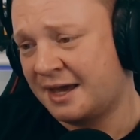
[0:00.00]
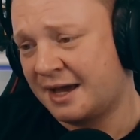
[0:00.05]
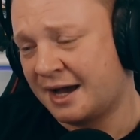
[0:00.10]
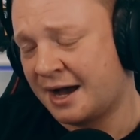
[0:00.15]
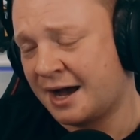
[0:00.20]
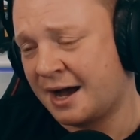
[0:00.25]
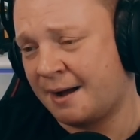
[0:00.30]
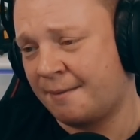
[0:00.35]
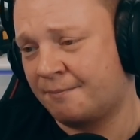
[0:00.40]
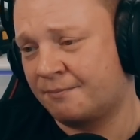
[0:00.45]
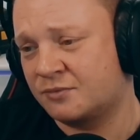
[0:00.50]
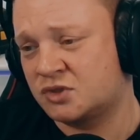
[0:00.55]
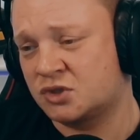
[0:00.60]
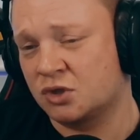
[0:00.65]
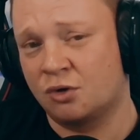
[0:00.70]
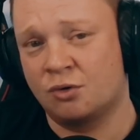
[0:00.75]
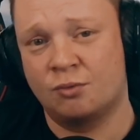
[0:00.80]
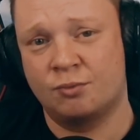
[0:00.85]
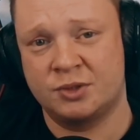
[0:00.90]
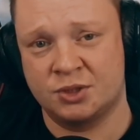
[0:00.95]

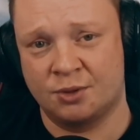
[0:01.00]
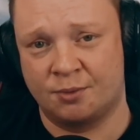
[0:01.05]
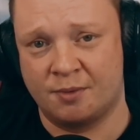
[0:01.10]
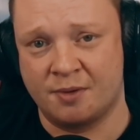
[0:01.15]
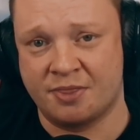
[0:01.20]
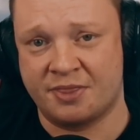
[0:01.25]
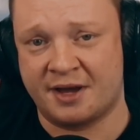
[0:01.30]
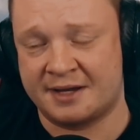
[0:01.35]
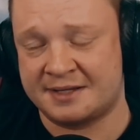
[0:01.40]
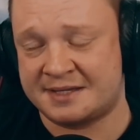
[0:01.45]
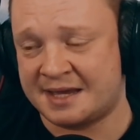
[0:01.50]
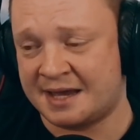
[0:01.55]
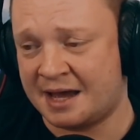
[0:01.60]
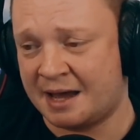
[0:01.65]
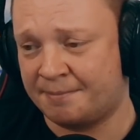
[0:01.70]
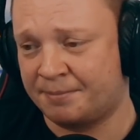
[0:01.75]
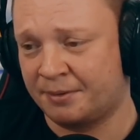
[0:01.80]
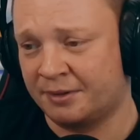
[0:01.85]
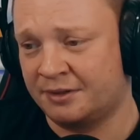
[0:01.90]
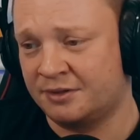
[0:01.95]
So we don't want that to
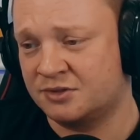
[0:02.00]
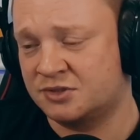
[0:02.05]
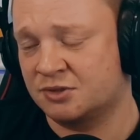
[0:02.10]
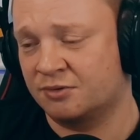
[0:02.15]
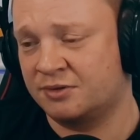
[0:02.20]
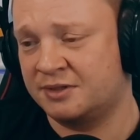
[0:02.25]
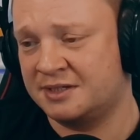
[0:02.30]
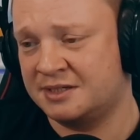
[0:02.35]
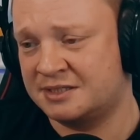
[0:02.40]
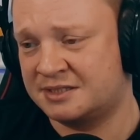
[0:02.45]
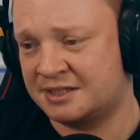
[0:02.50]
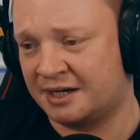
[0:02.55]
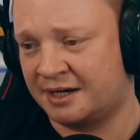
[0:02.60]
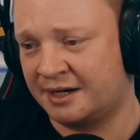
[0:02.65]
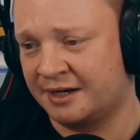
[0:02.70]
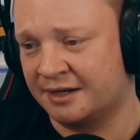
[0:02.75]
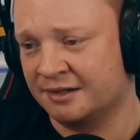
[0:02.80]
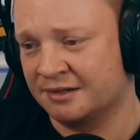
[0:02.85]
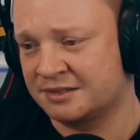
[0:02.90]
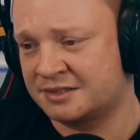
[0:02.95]
happen. So these
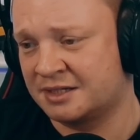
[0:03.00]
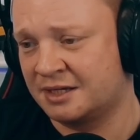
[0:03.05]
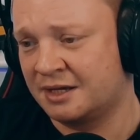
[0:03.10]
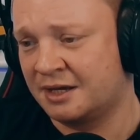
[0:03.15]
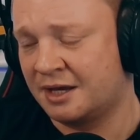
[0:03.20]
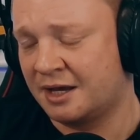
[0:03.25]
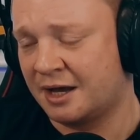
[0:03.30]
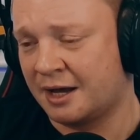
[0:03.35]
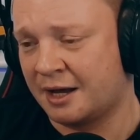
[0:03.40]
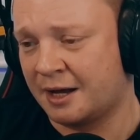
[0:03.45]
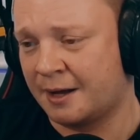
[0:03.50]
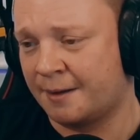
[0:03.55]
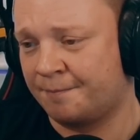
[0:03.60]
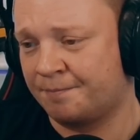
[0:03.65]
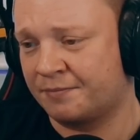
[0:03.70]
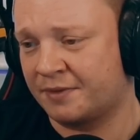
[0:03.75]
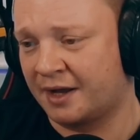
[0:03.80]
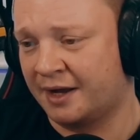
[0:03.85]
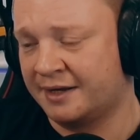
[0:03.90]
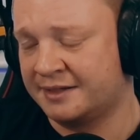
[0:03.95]
tiles,
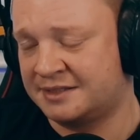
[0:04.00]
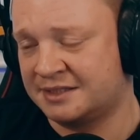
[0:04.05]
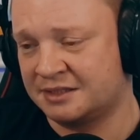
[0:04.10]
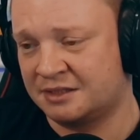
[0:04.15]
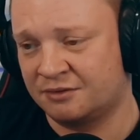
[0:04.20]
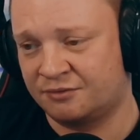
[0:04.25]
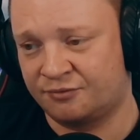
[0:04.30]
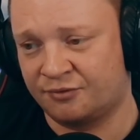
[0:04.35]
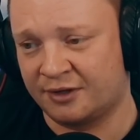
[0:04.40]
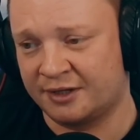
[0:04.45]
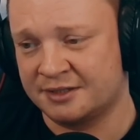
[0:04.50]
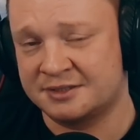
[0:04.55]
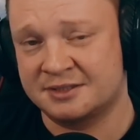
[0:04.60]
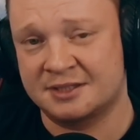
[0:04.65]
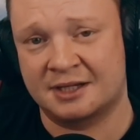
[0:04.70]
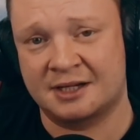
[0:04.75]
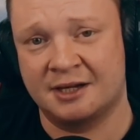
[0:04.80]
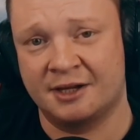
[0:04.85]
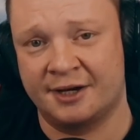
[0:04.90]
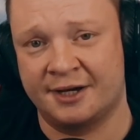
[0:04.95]
I did advise
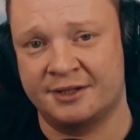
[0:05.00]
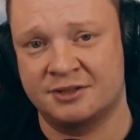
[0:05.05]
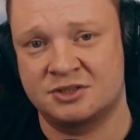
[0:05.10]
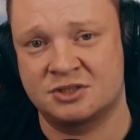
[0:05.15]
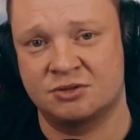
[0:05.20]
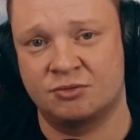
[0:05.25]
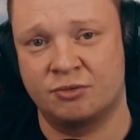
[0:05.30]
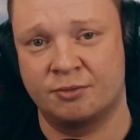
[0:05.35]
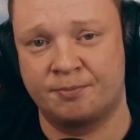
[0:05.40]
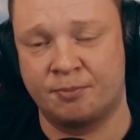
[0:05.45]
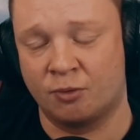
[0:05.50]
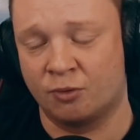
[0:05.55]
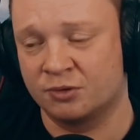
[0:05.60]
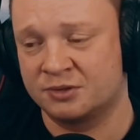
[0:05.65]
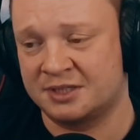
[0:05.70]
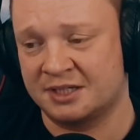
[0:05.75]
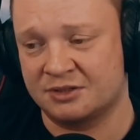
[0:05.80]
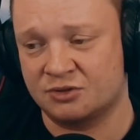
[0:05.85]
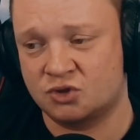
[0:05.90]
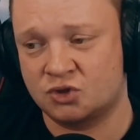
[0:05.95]
the client to
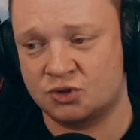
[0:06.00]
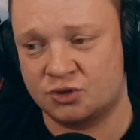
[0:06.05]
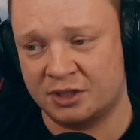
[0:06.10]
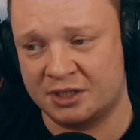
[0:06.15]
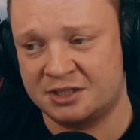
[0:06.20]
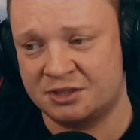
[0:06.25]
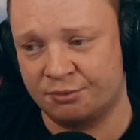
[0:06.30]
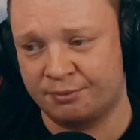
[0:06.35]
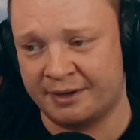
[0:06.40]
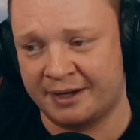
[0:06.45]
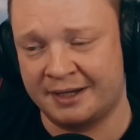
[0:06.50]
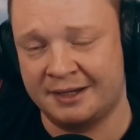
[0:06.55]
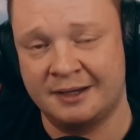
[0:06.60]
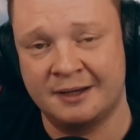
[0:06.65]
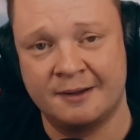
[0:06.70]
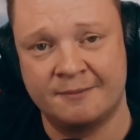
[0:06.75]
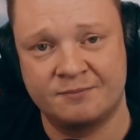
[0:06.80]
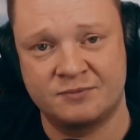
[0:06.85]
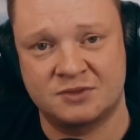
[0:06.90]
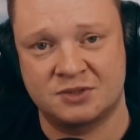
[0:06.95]
report it straight away
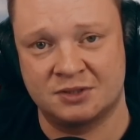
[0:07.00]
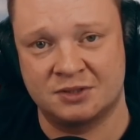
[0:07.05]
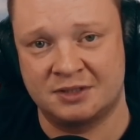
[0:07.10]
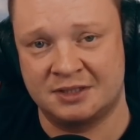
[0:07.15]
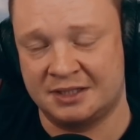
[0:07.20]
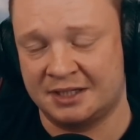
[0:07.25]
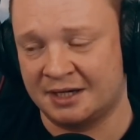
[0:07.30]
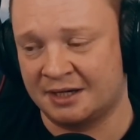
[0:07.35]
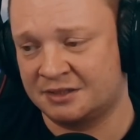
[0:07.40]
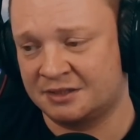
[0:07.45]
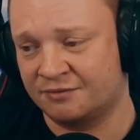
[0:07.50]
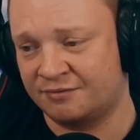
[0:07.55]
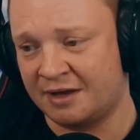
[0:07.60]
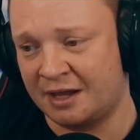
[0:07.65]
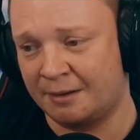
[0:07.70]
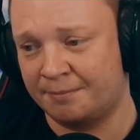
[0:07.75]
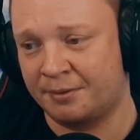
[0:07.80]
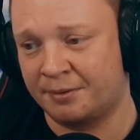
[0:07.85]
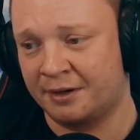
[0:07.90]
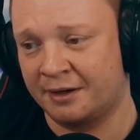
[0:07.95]
to the
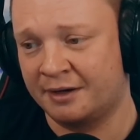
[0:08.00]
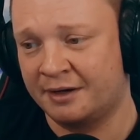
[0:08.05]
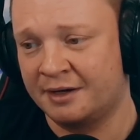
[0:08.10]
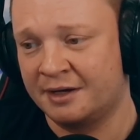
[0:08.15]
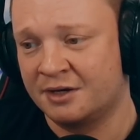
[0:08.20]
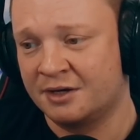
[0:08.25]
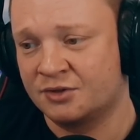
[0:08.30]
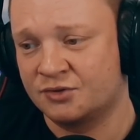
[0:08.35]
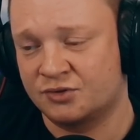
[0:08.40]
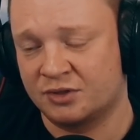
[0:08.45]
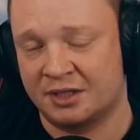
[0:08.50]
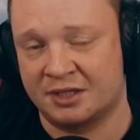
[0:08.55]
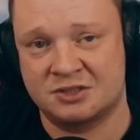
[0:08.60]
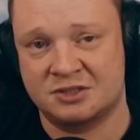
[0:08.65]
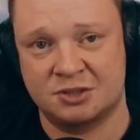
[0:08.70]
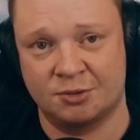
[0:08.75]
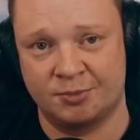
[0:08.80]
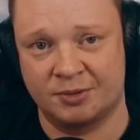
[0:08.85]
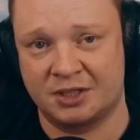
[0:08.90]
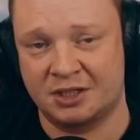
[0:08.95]
developer, so then
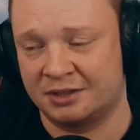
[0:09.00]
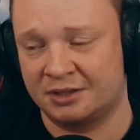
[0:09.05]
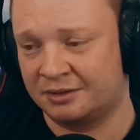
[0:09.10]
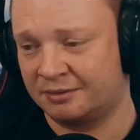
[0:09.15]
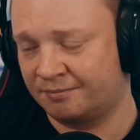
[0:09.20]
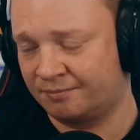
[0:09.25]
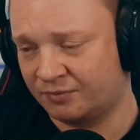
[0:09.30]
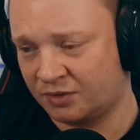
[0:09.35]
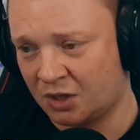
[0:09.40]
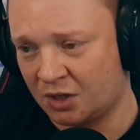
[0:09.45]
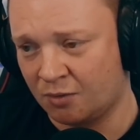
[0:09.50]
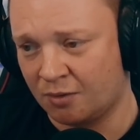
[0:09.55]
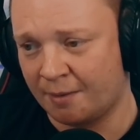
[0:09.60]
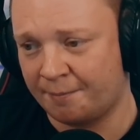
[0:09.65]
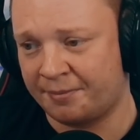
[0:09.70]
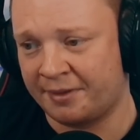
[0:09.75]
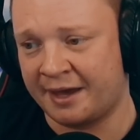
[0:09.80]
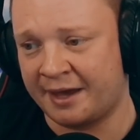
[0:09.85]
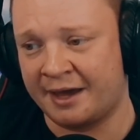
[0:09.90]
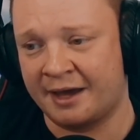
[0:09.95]
someone can go
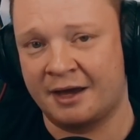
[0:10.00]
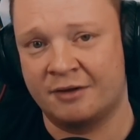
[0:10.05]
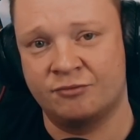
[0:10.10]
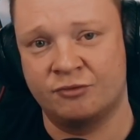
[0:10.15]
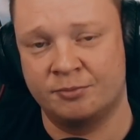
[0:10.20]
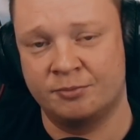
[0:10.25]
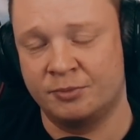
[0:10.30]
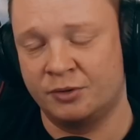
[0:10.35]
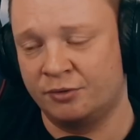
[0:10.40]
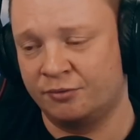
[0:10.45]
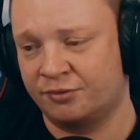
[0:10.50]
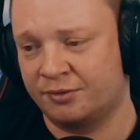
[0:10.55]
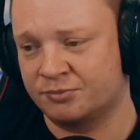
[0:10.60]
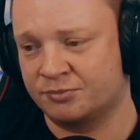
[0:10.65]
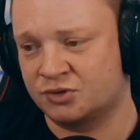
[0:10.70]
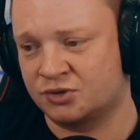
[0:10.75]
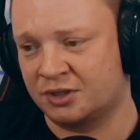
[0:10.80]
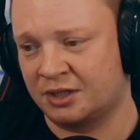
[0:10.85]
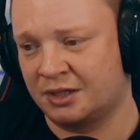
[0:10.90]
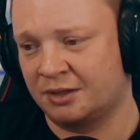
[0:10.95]
up there and remove them
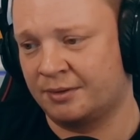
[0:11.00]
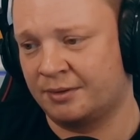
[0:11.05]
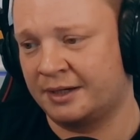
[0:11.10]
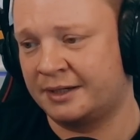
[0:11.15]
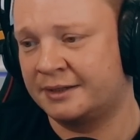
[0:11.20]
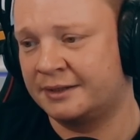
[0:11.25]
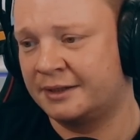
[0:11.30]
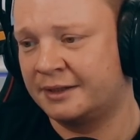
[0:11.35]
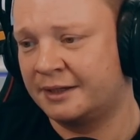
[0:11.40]
straight away.